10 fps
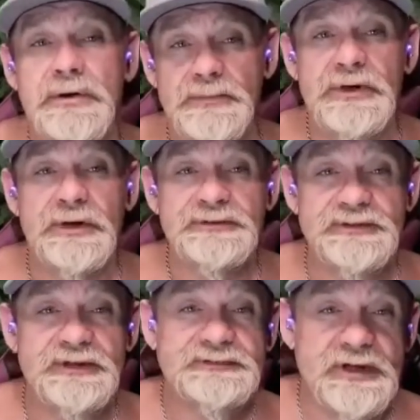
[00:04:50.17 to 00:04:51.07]
bullets in
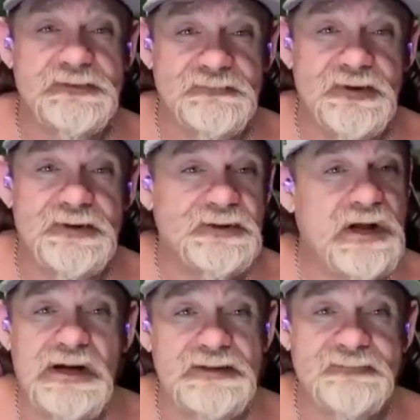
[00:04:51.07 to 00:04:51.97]
this safe here.
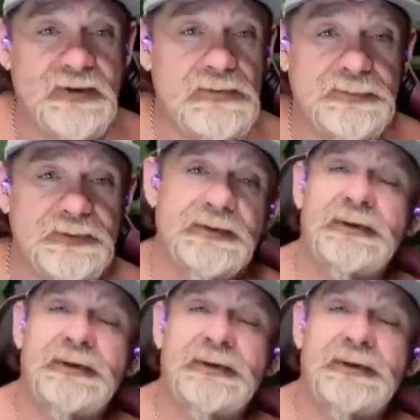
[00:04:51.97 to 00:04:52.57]
I'll leave it open.